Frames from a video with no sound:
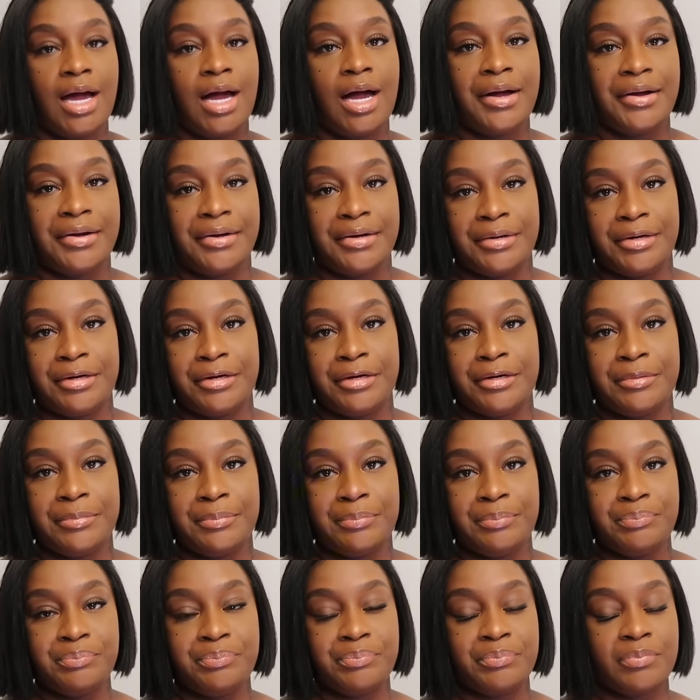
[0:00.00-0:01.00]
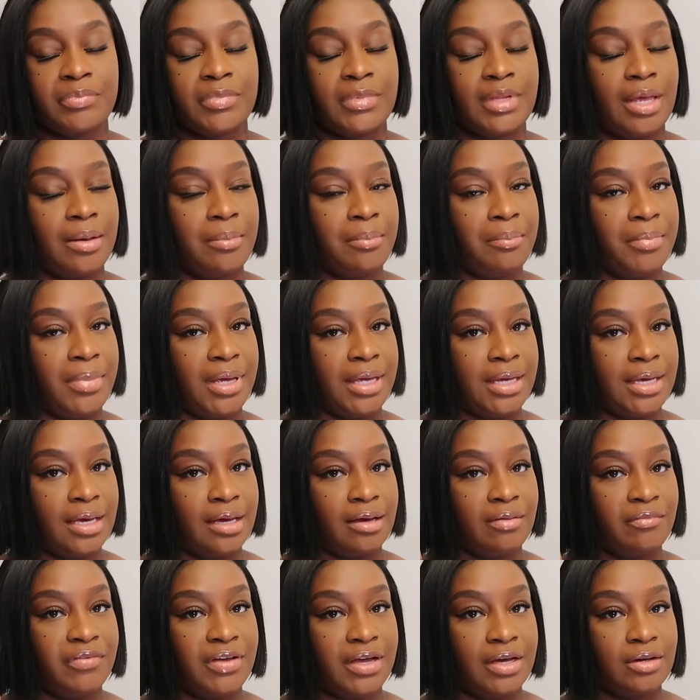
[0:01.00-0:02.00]
um,
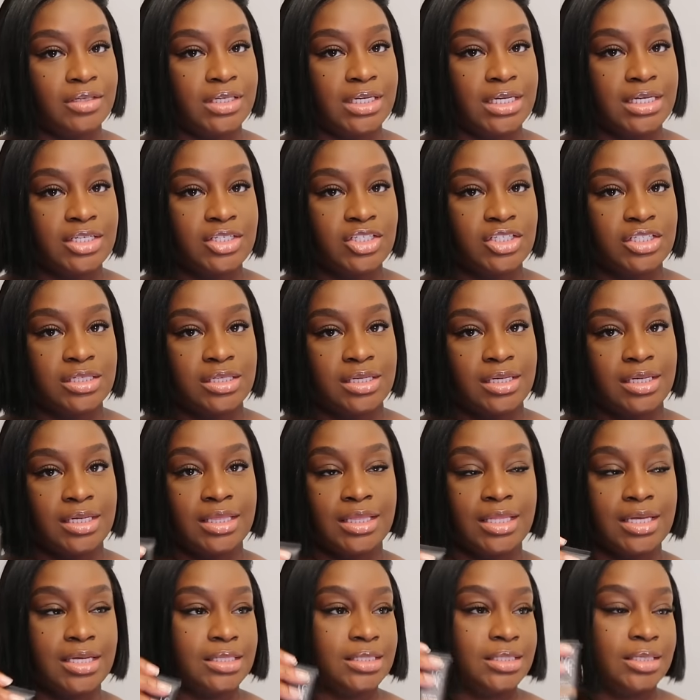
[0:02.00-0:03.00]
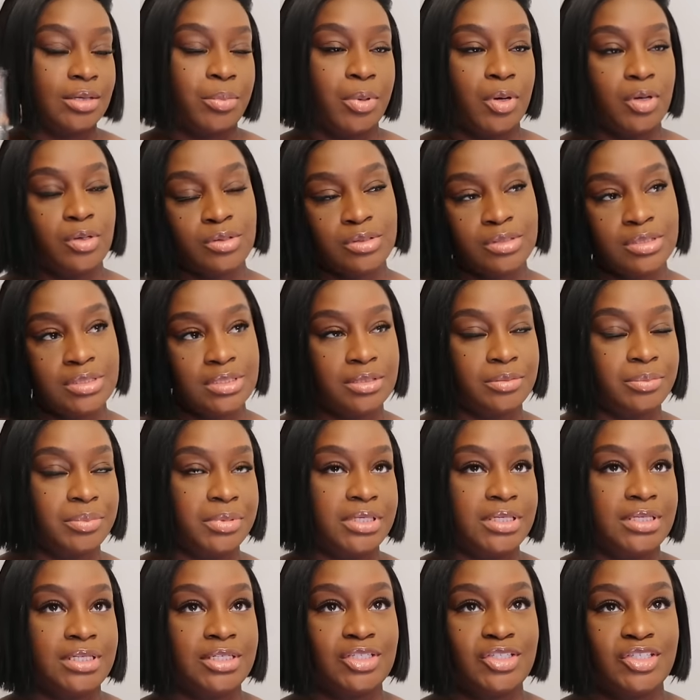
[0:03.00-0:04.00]
makeup foundation that's supposed to
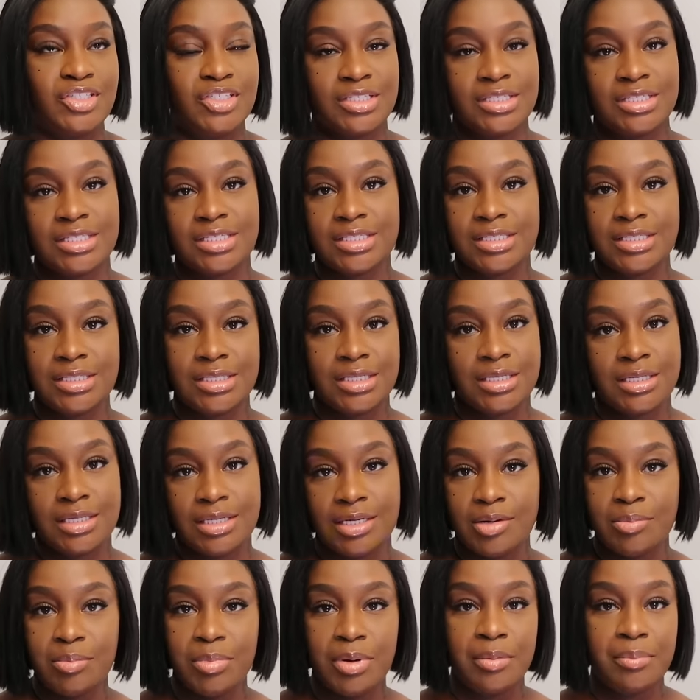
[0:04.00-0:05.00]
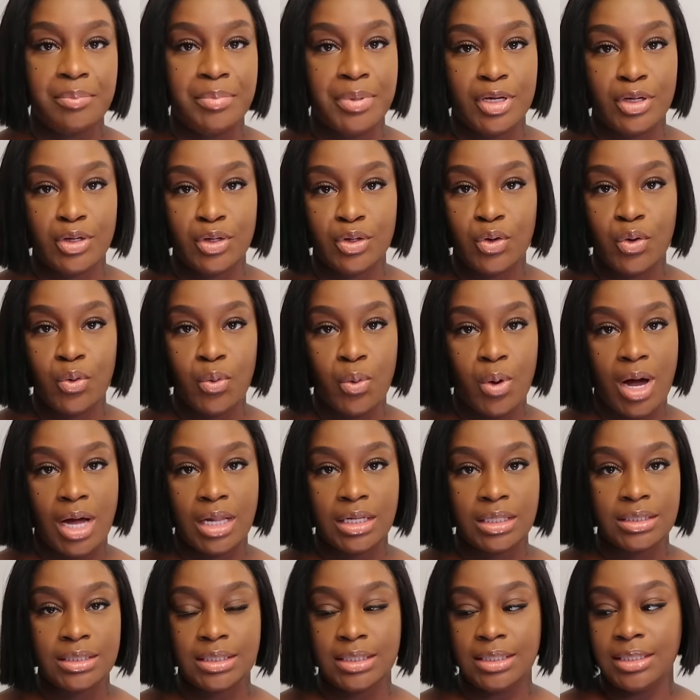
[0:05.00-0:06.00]
be just as good but better
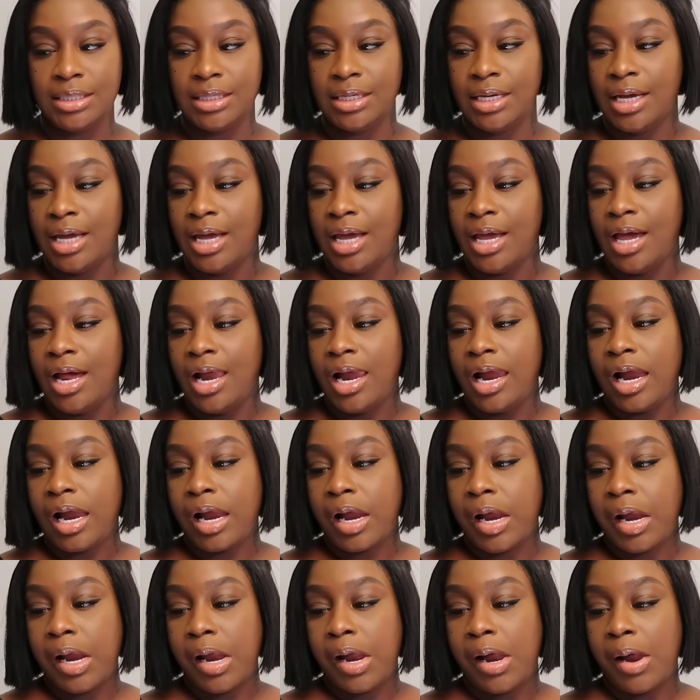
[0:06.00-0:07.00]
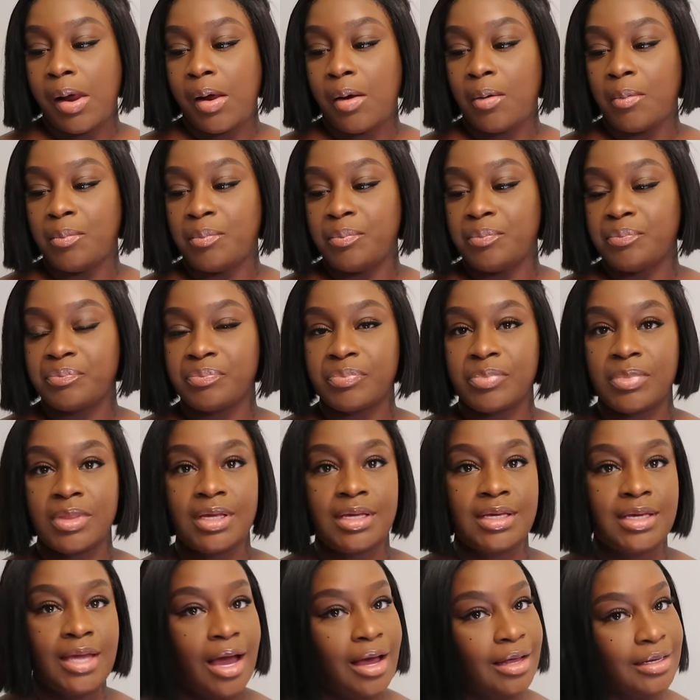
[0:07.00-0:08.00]
quality, um,
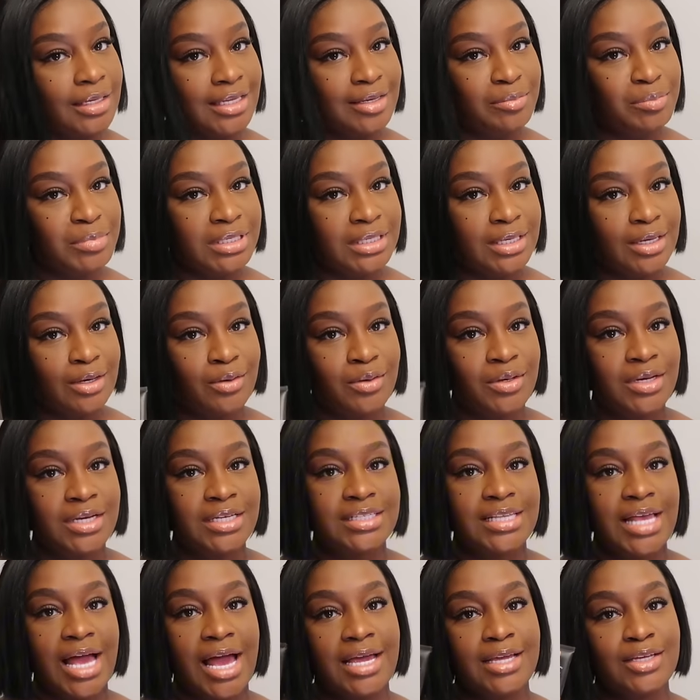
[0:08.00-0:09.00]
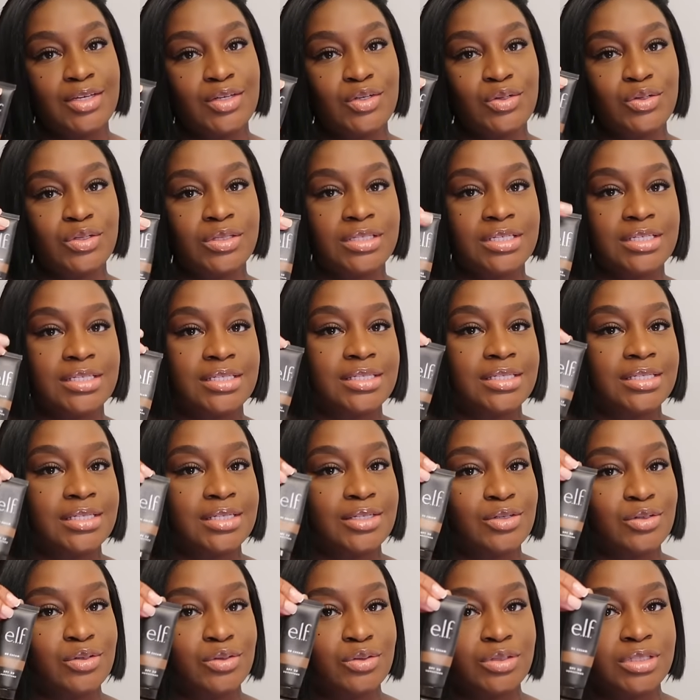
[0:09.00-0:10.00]
y'all let me know because I use this
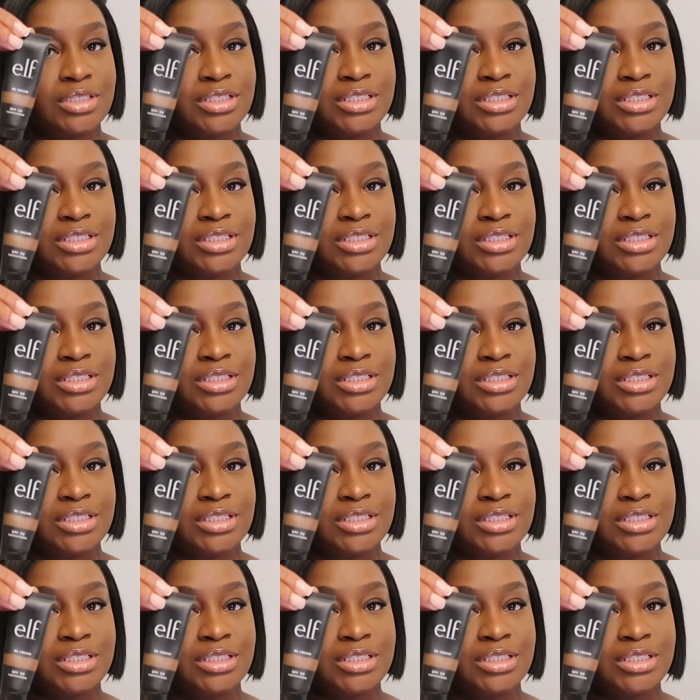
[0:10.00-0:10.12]
little